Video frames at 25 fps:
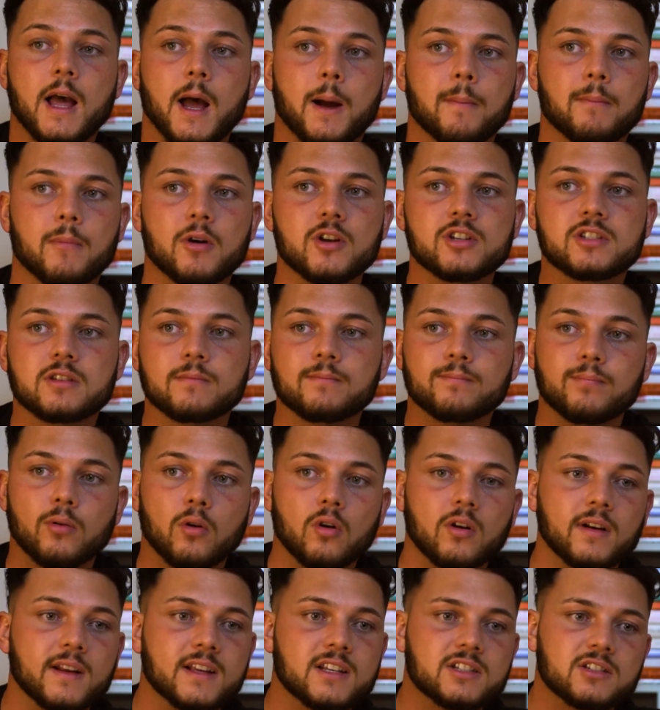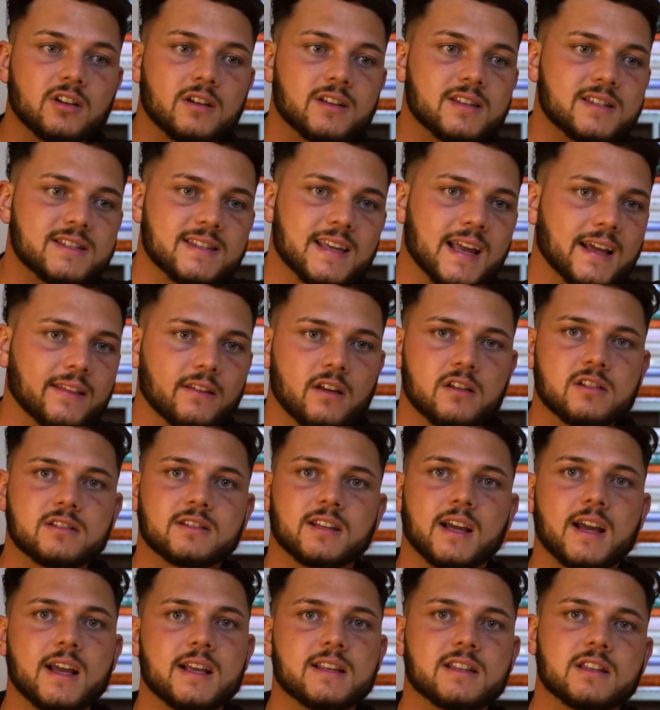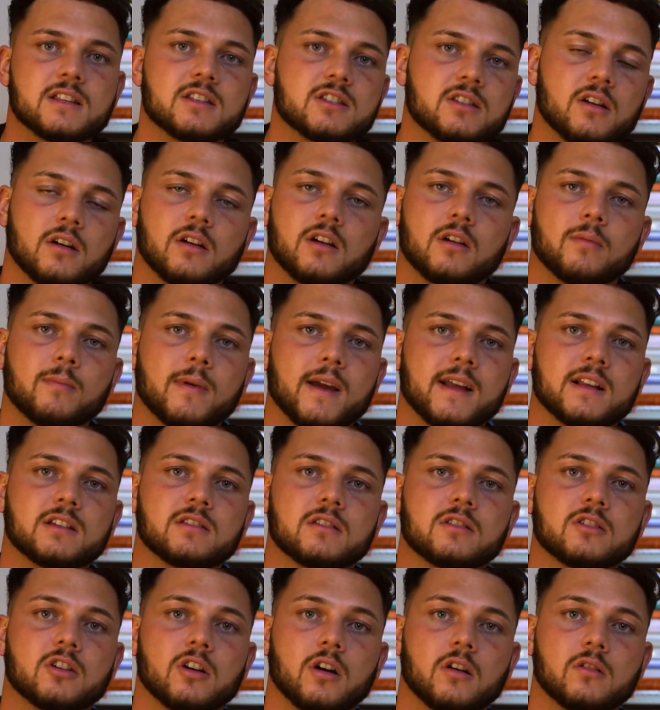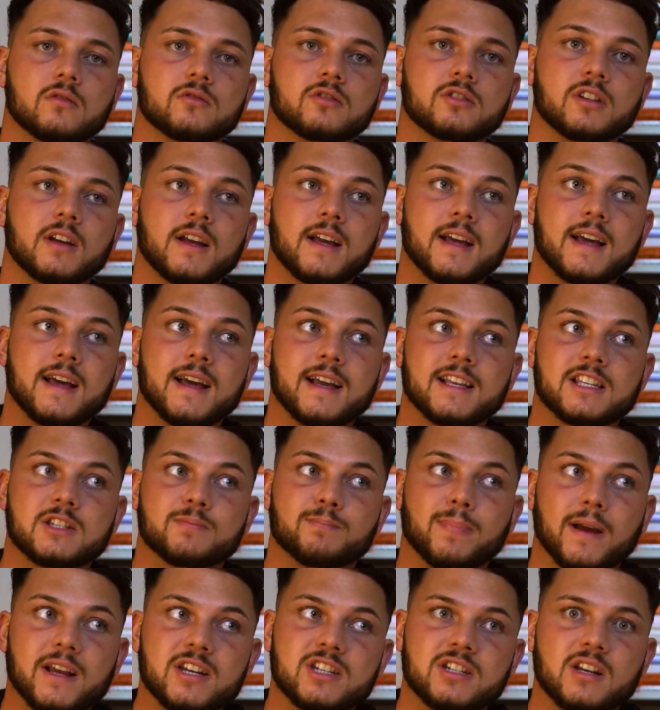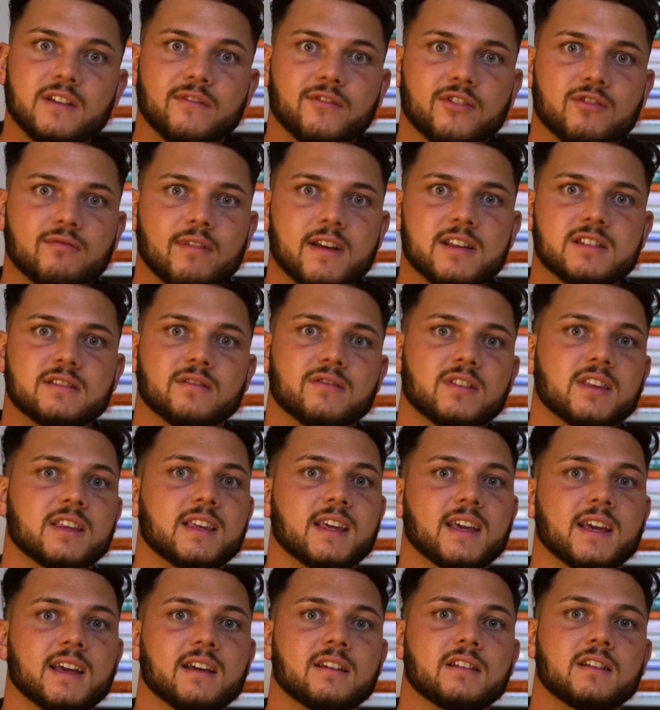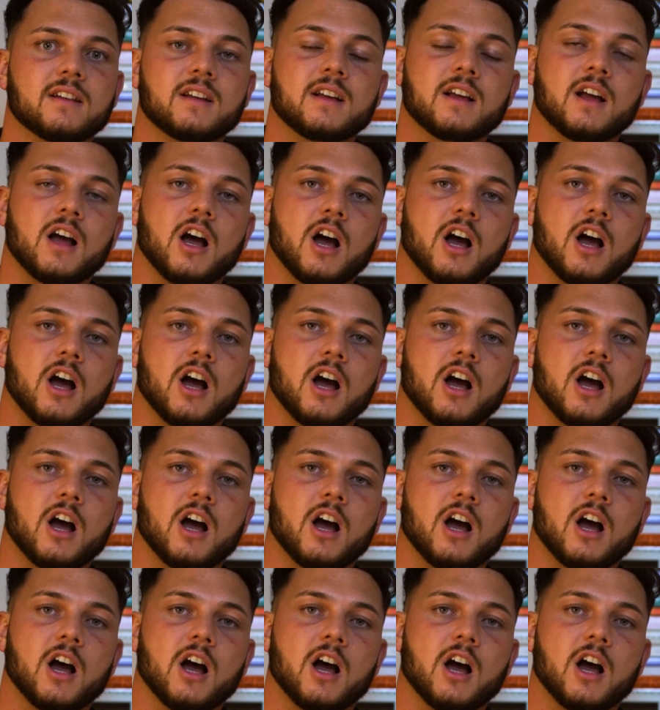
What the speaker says: And most importantly, start setting those dates and start committing to the goals, especially for the rest of the year.